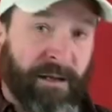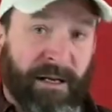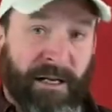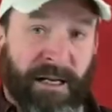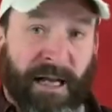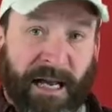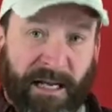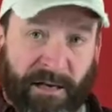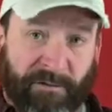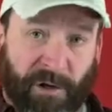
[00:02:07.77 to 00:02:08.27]

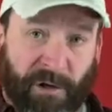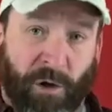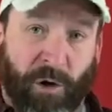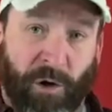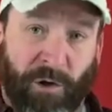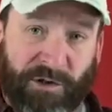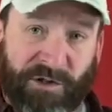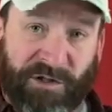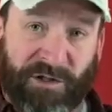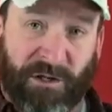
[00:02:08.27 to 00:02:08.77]
kind of a
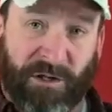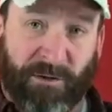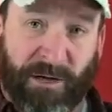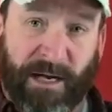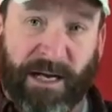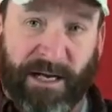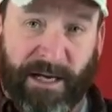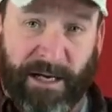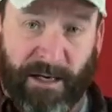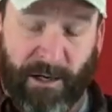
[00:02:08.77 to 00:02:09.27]
holster
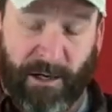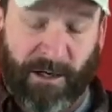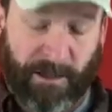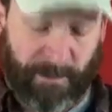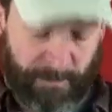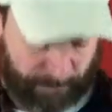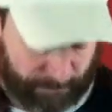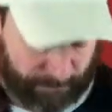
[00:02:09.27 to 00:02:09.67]
right here.